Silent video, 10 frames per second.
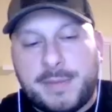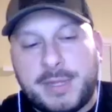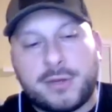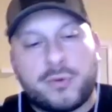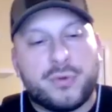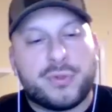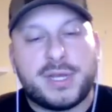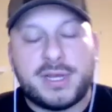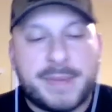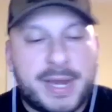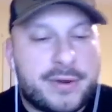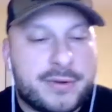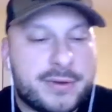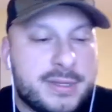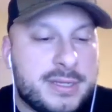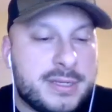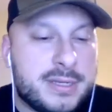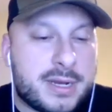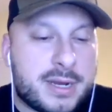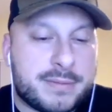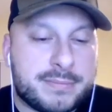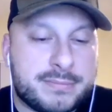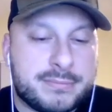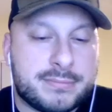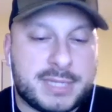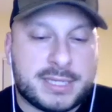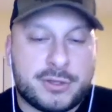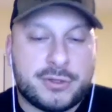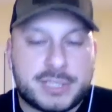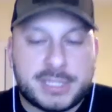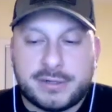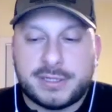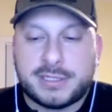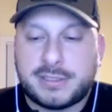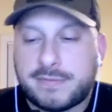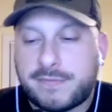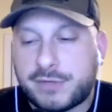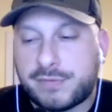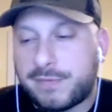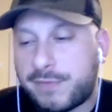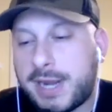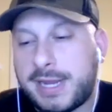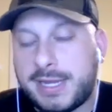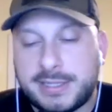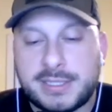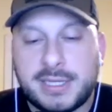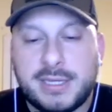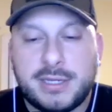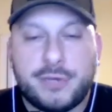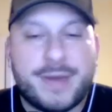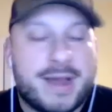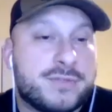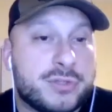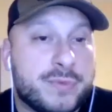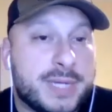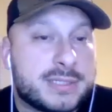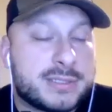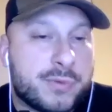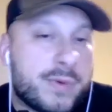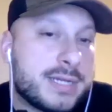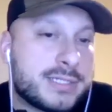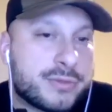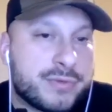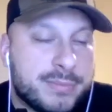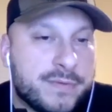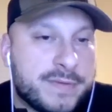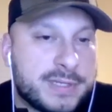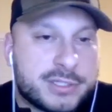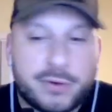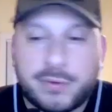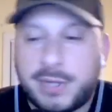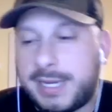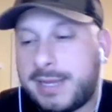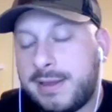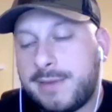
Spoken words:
mean, the cool thing about um, like the new series Fresh Film Friday is you have 2 weeks to watch 3 movies. So like